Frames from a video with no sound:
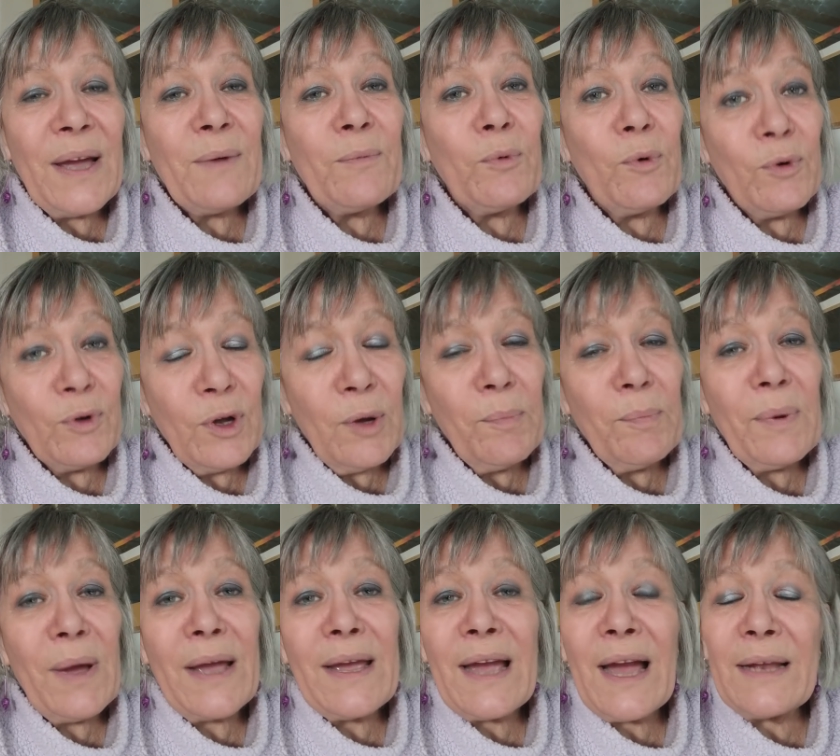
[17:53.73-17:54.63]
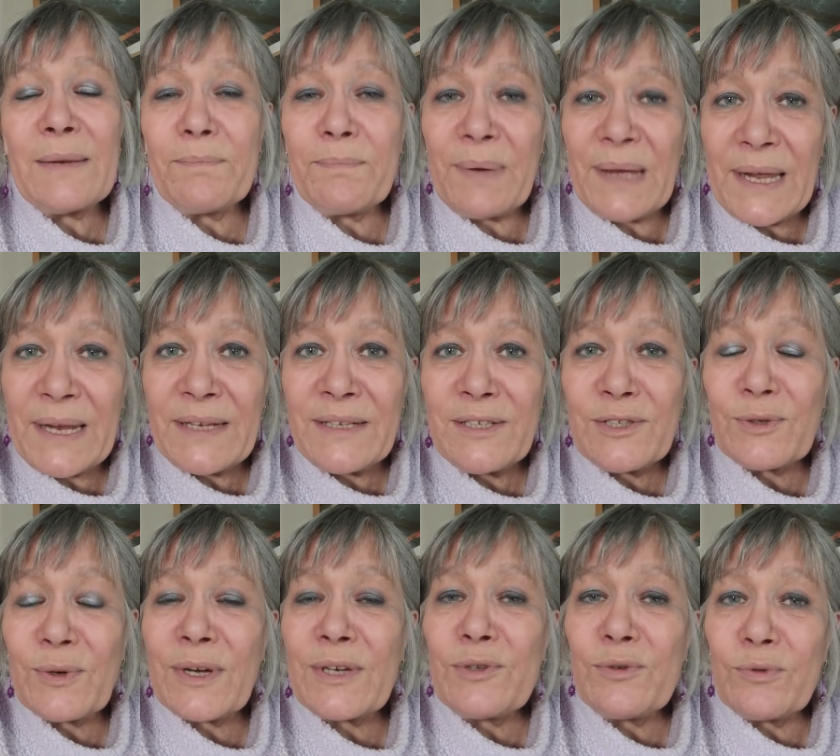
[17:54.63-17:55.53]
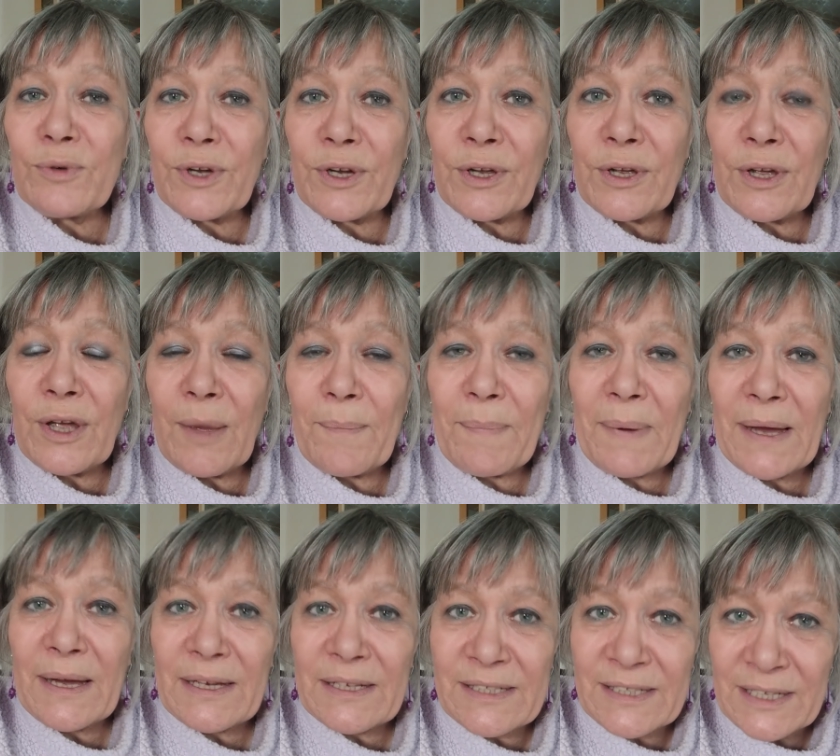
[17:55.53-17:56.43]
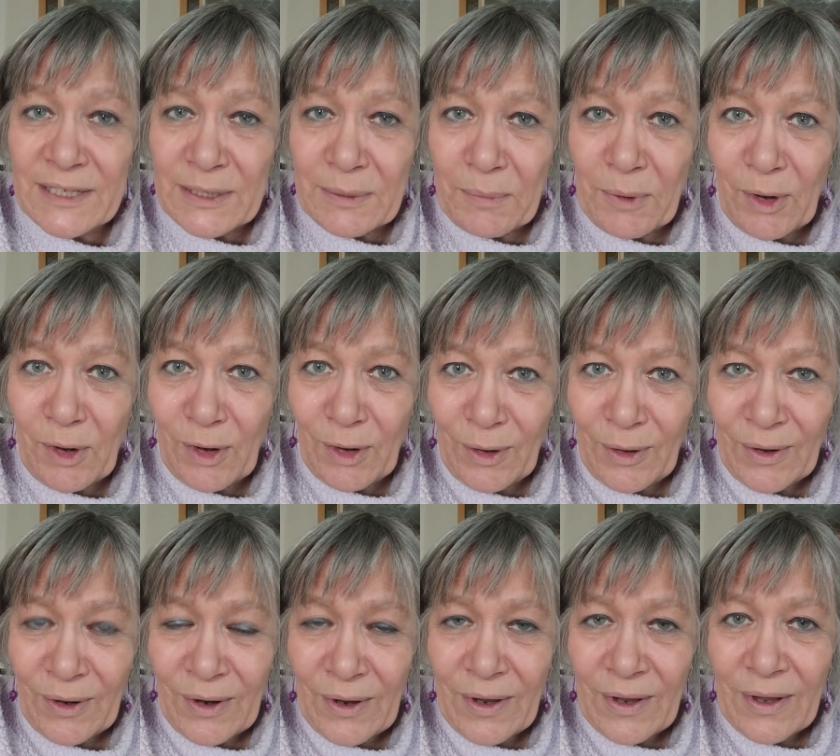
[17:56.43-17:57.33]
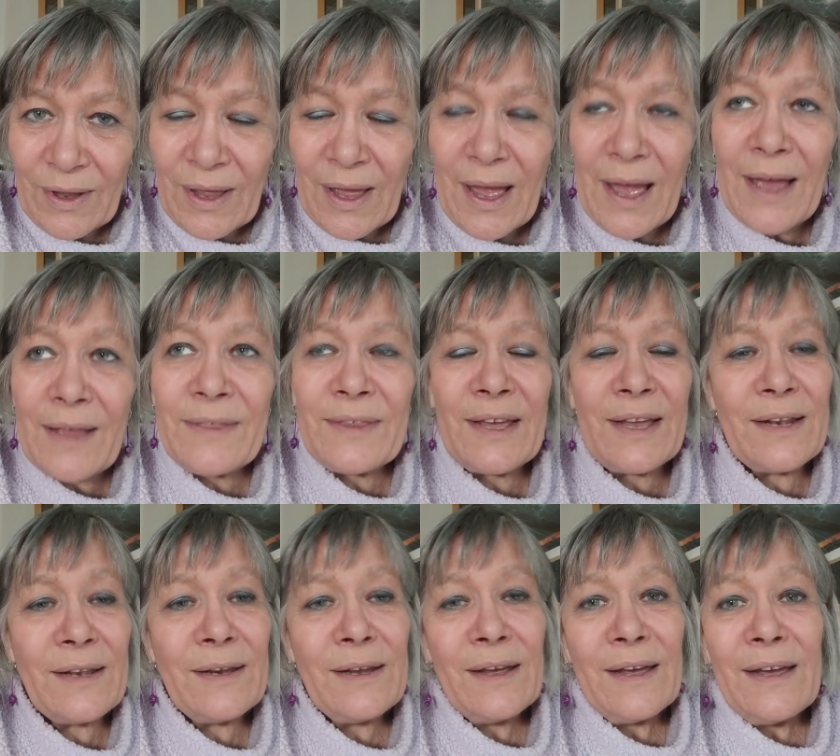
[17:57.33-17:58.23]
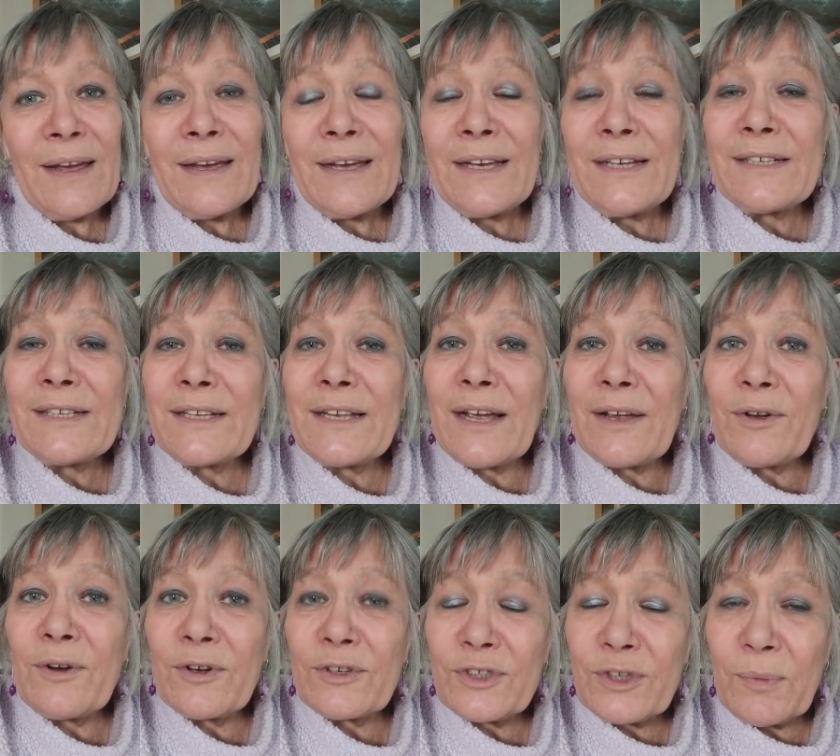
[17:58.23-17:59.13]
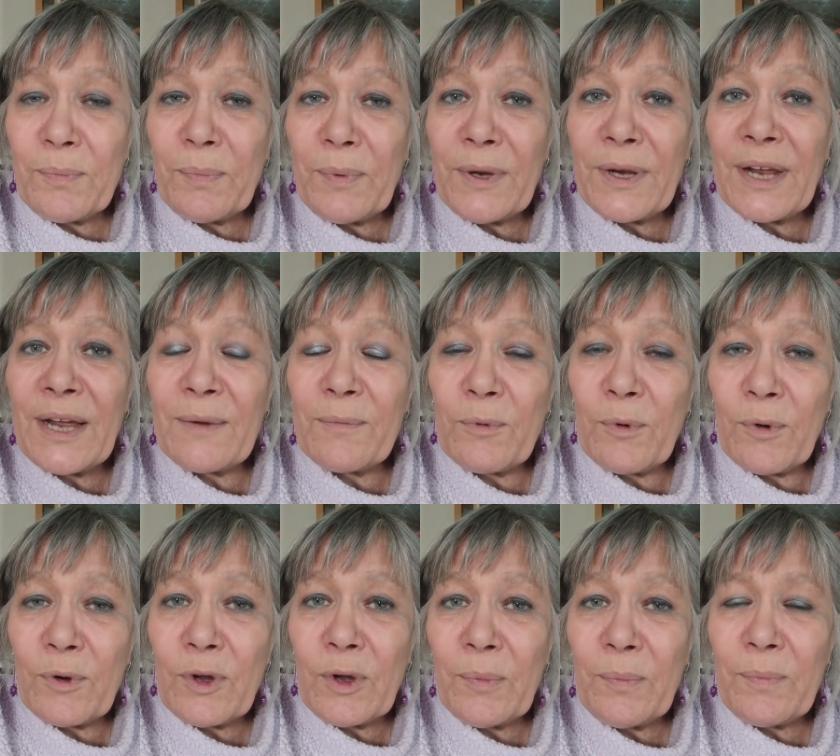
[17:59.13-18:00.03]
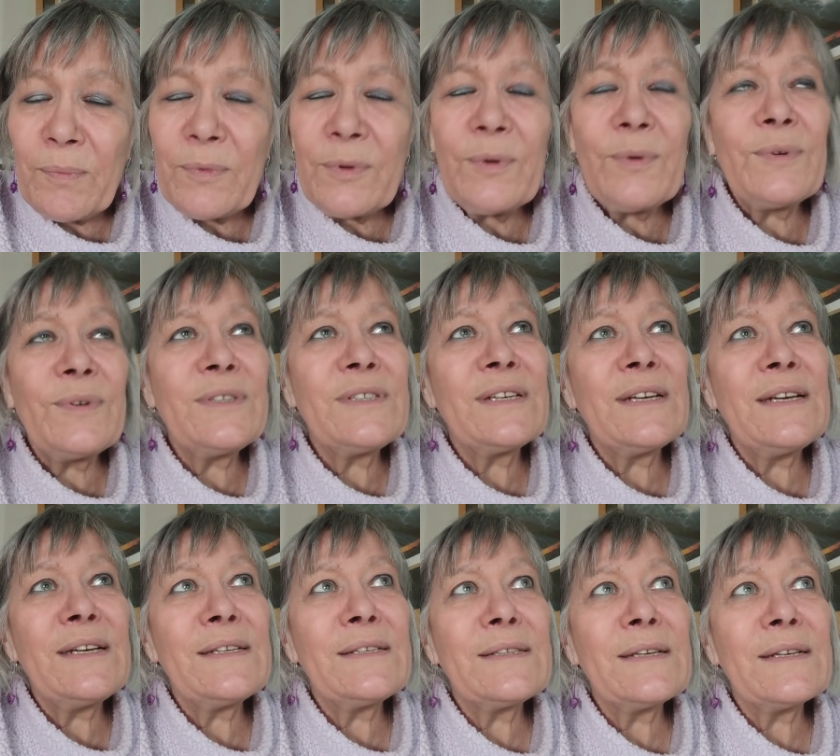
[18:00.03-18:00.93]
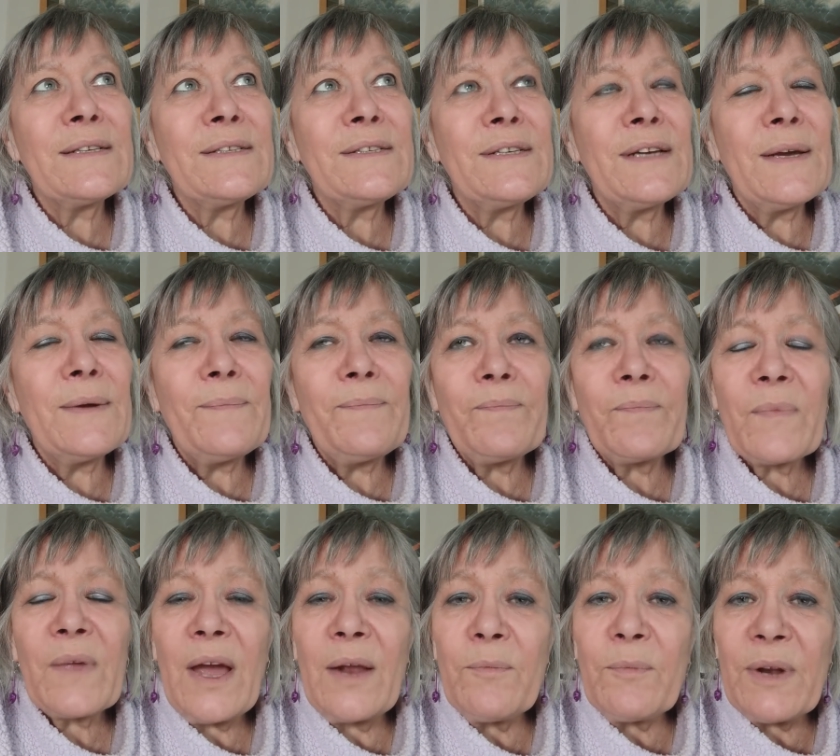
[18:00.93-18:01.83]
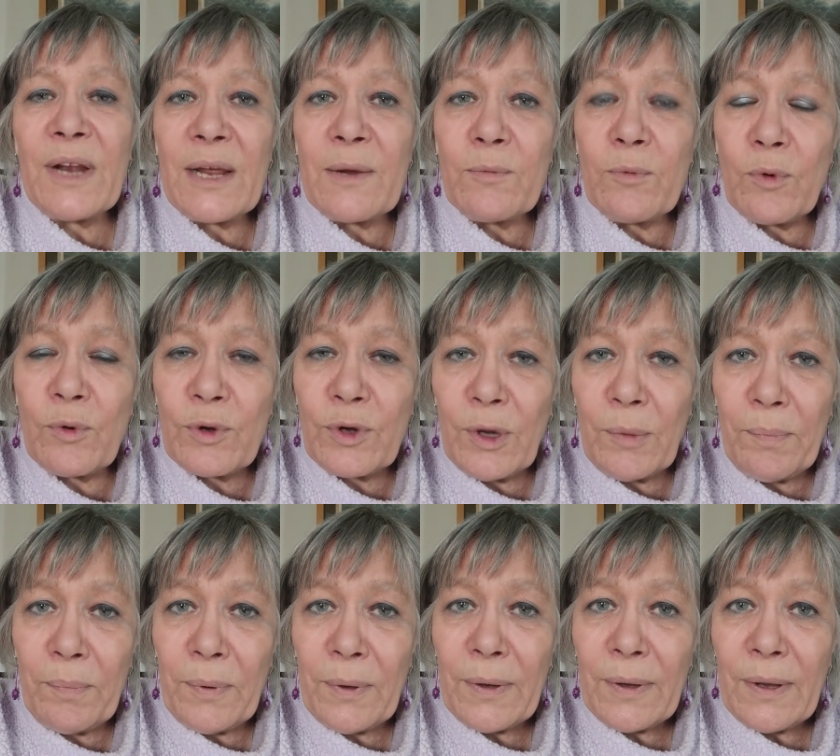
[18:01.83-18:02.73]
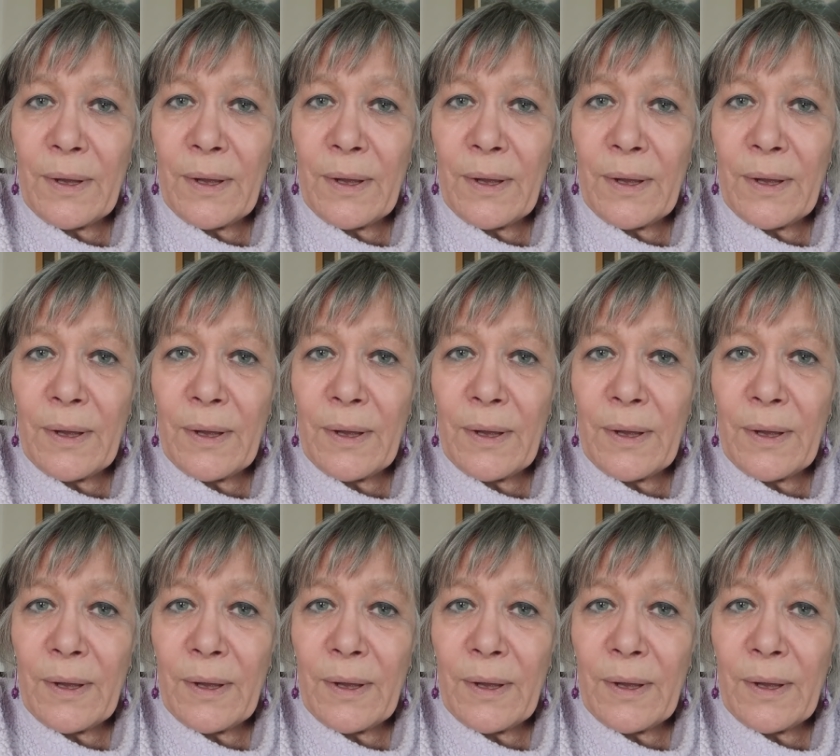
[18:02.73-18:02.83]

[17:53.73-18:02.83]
woke up, I had pain, so I took a paracetamol. And then," he said, "I got up and I woke up." No, he said, "And when I woke up,